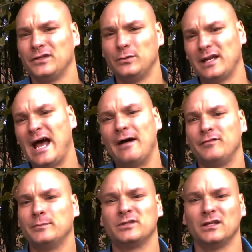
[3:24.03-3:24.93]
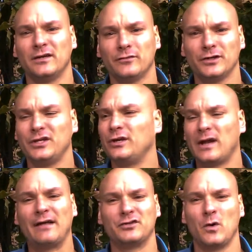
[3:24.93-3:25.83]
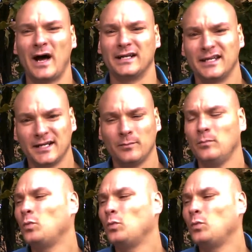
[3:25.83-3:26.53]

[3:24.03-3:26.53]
you can have them delivered. You don't have to go out and get them.